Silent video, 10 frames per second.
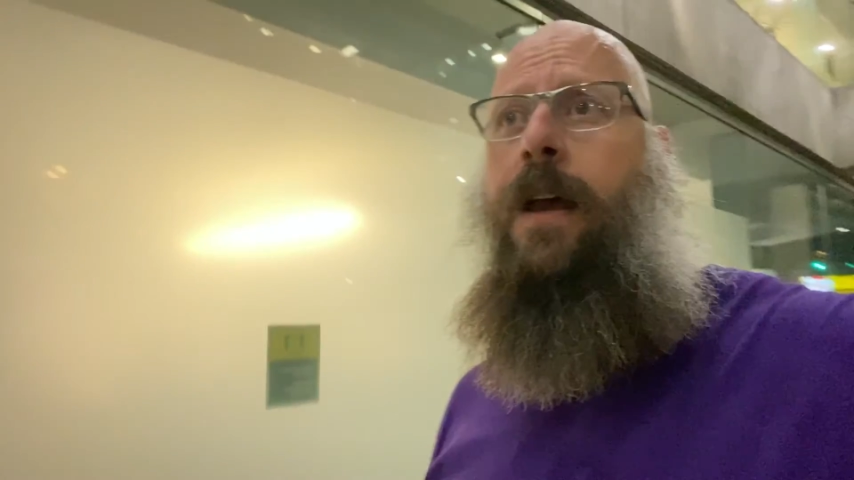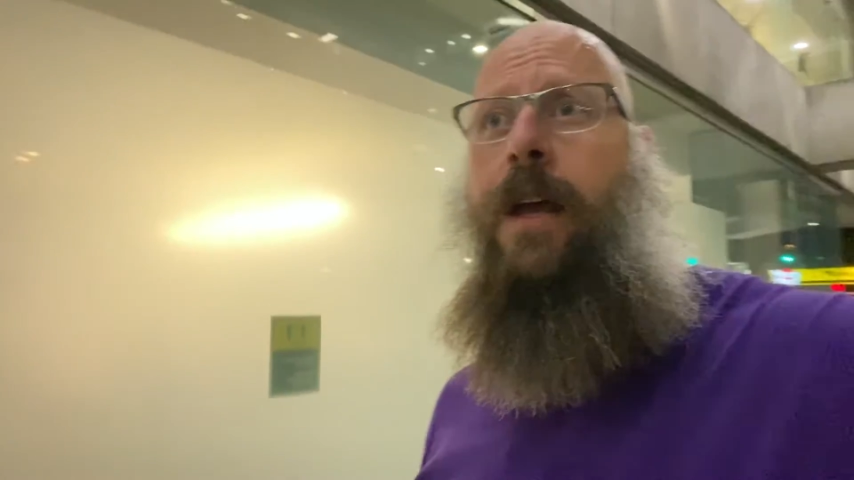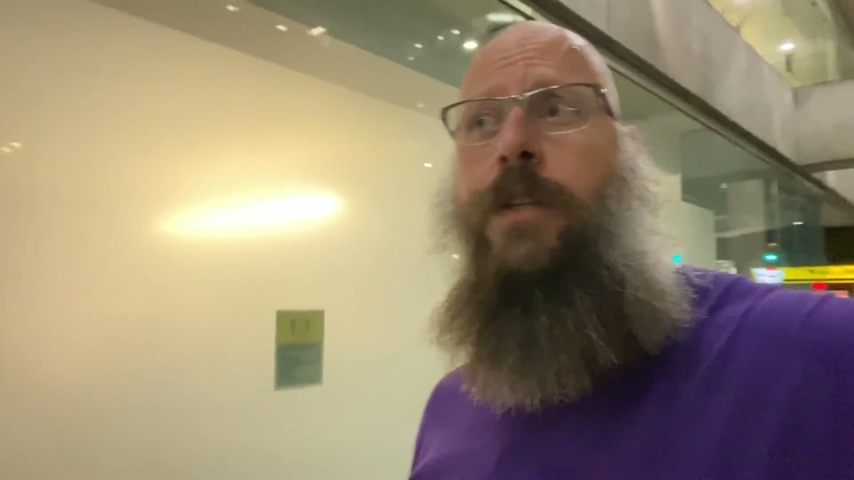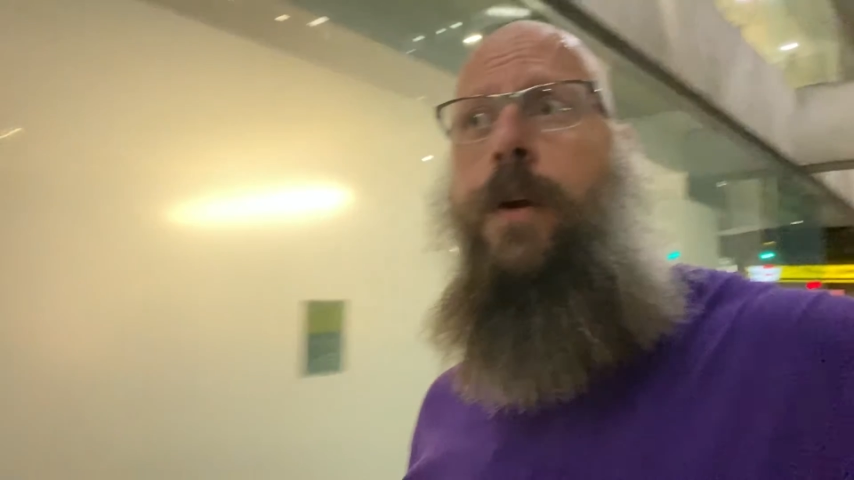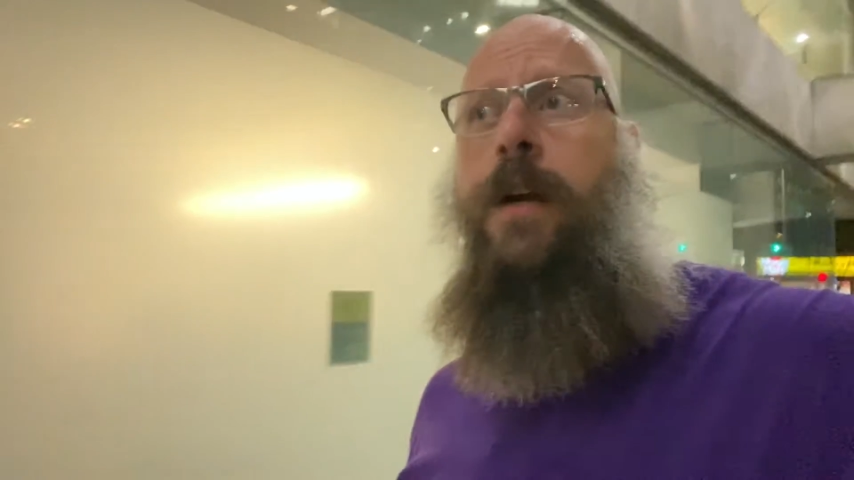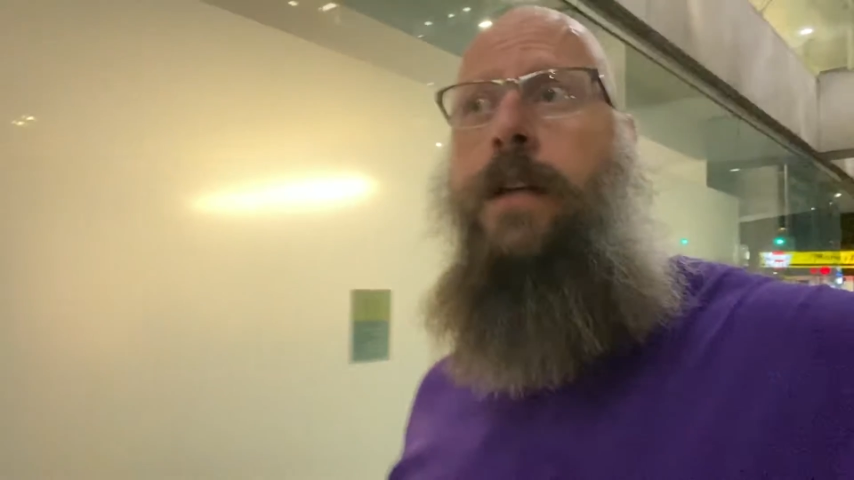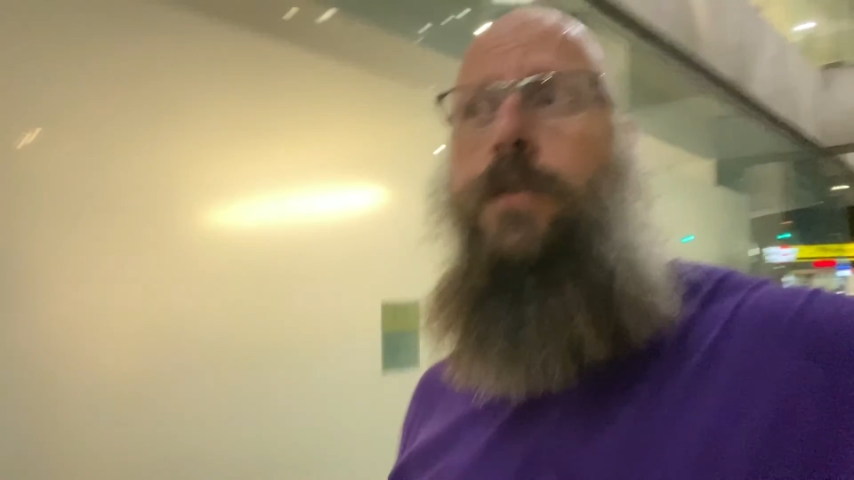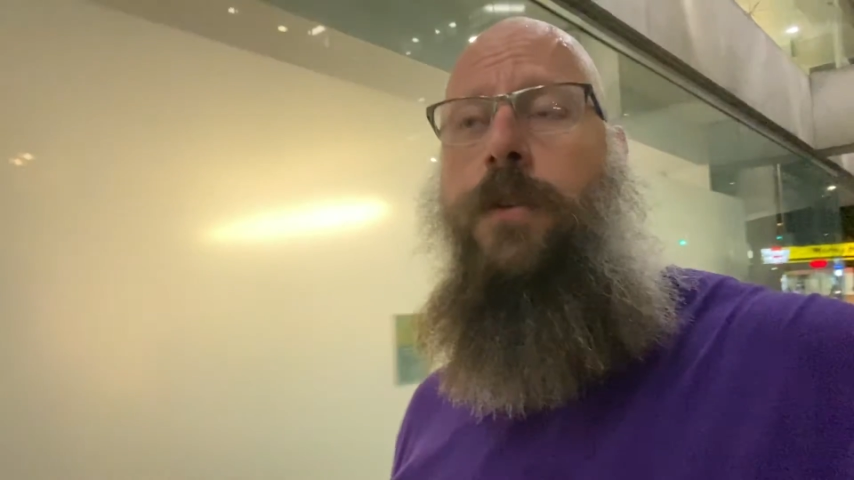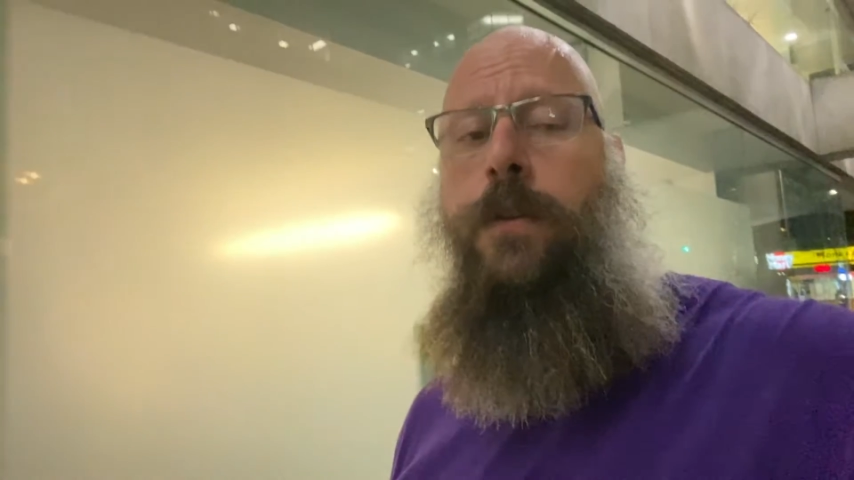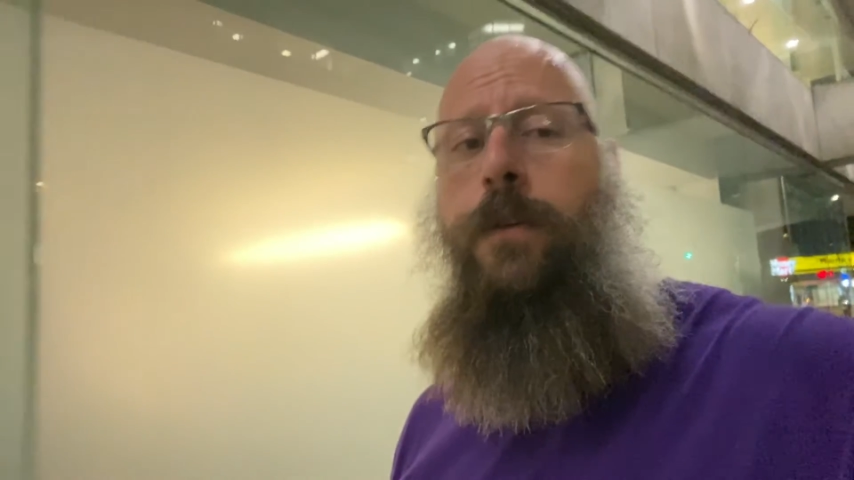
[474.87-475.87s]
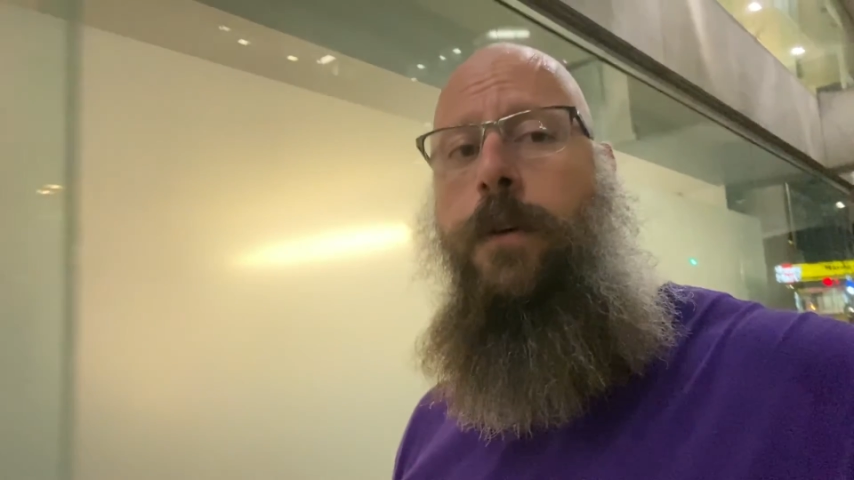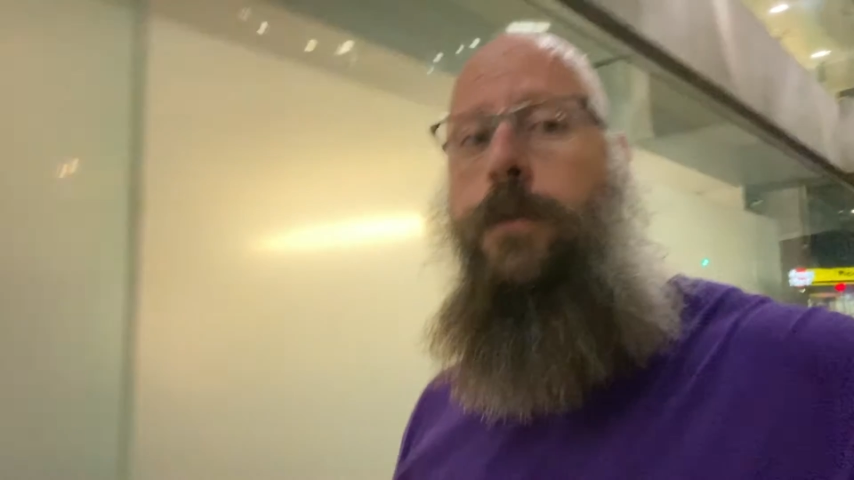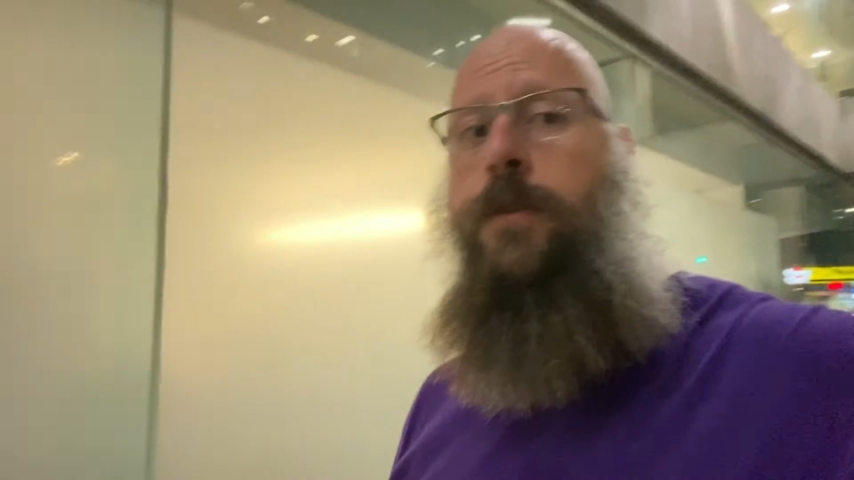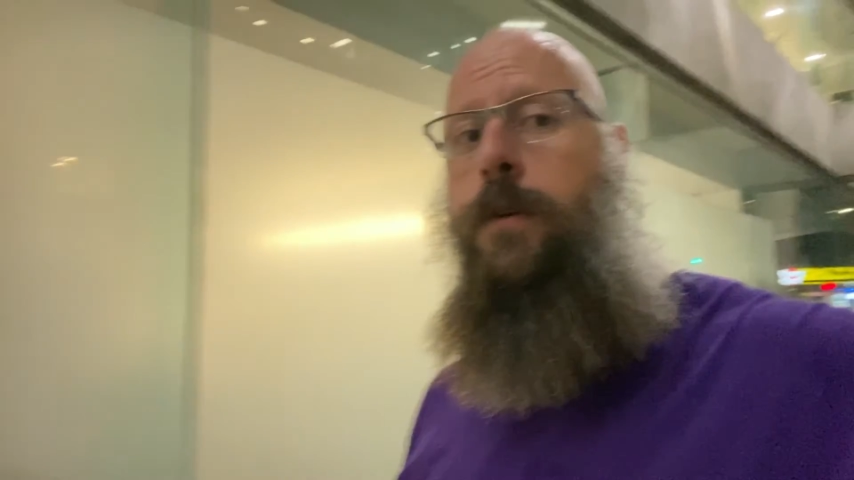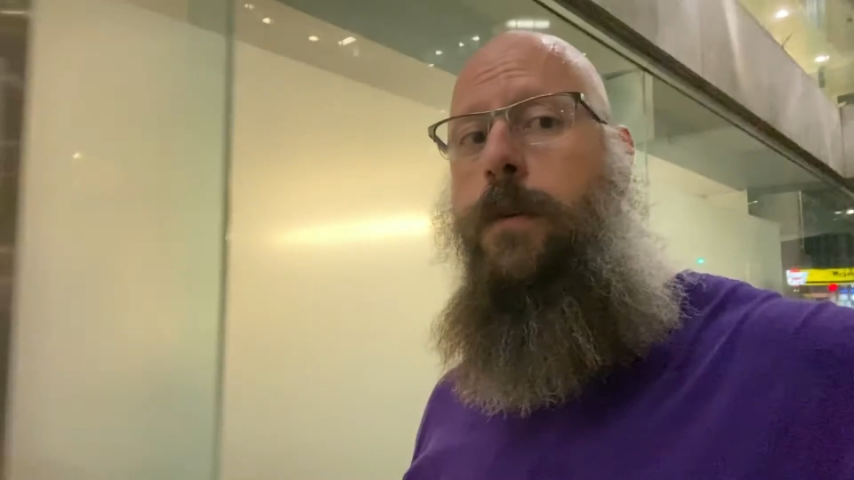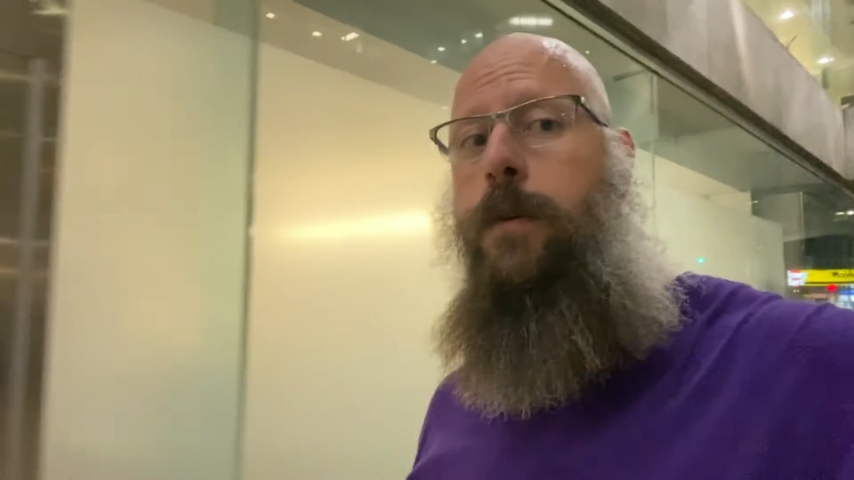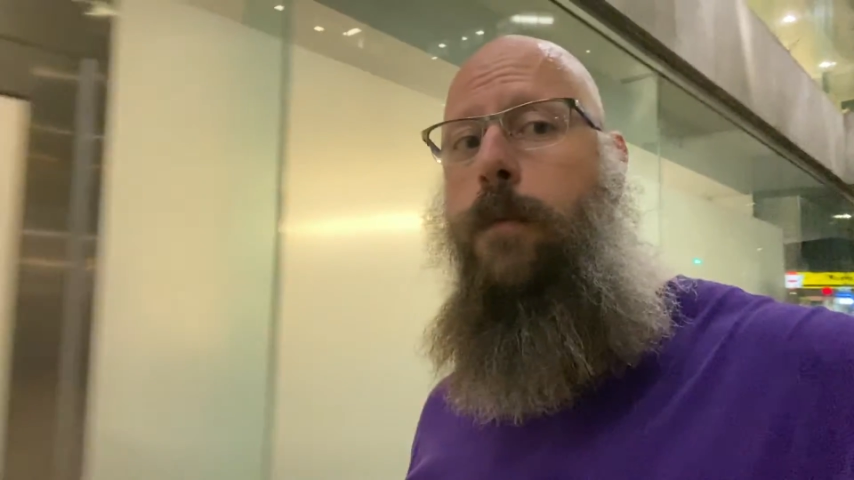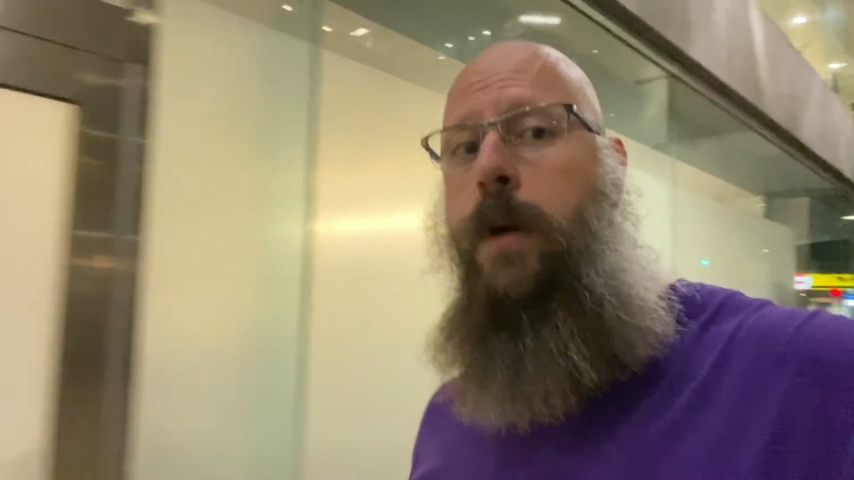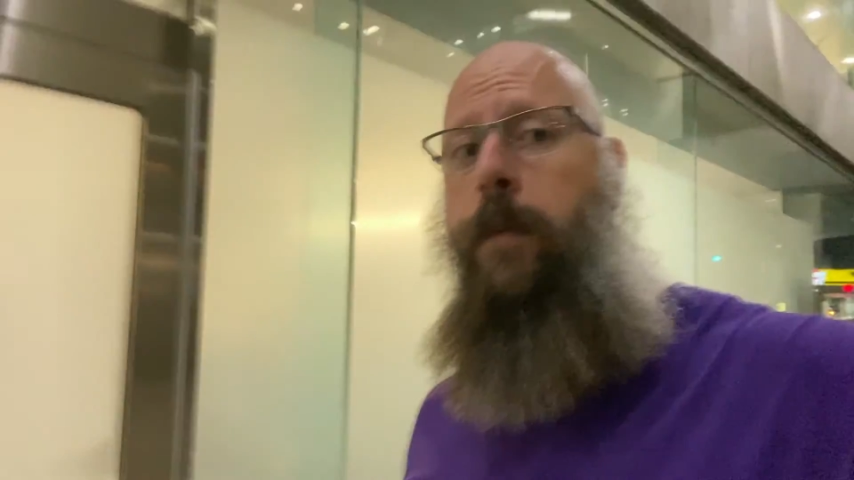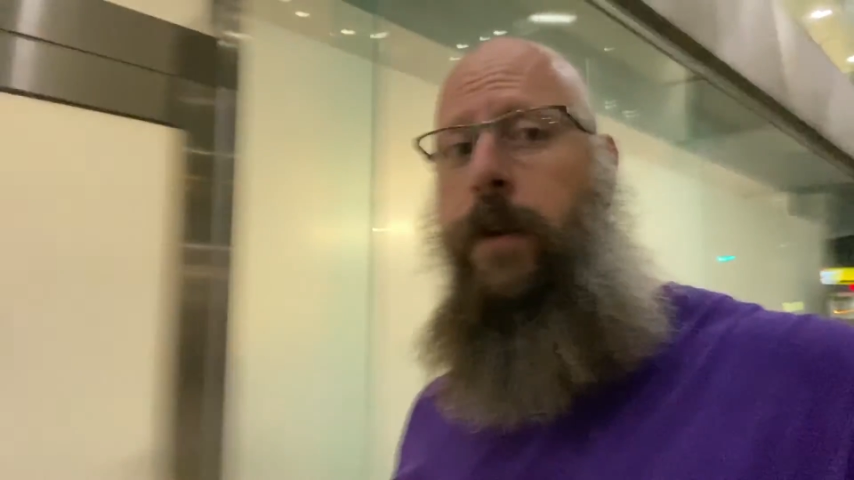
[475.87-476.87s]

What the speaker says: I tried to go to Royal